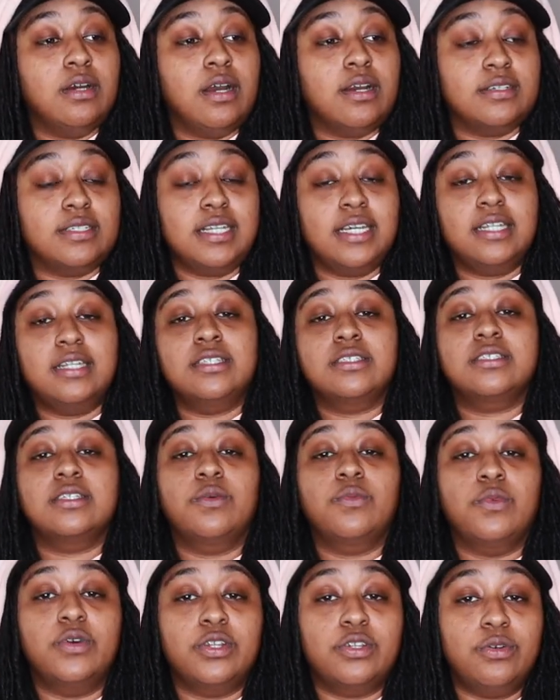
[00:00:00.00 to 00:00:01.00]
are dating
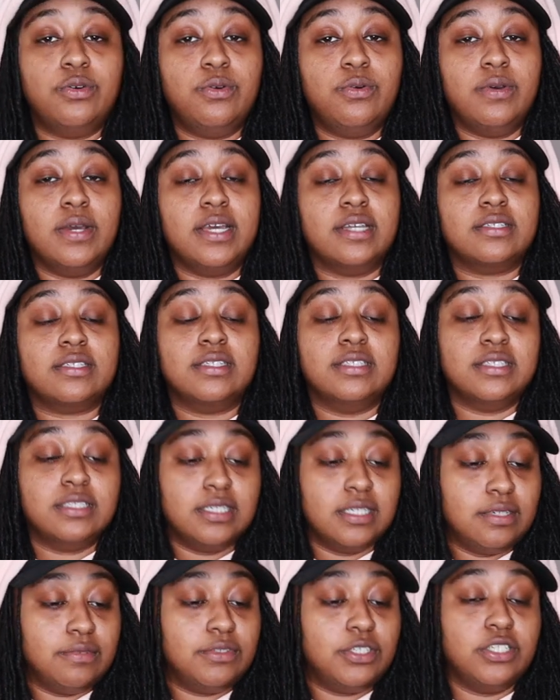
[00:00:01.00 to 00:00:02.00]
someone who has
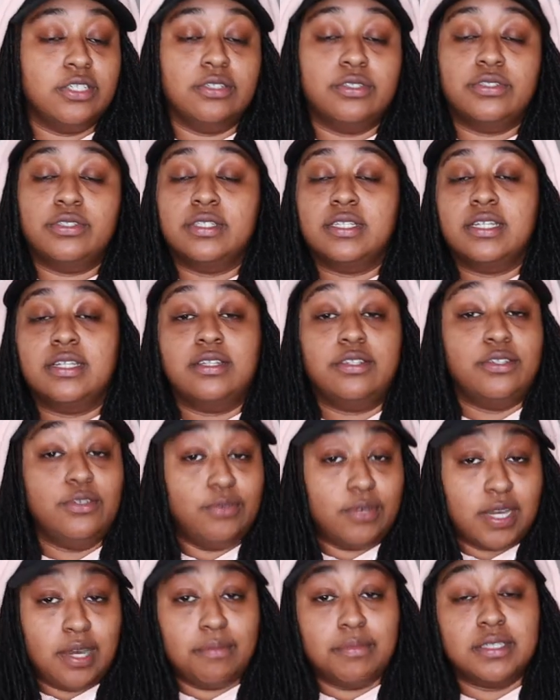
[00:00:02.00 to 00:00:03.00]
conceived children and
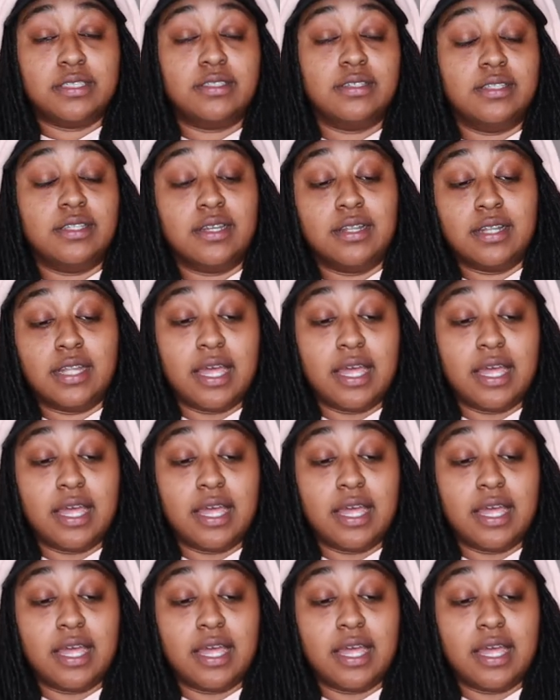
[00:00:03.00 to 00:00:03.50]
you come into their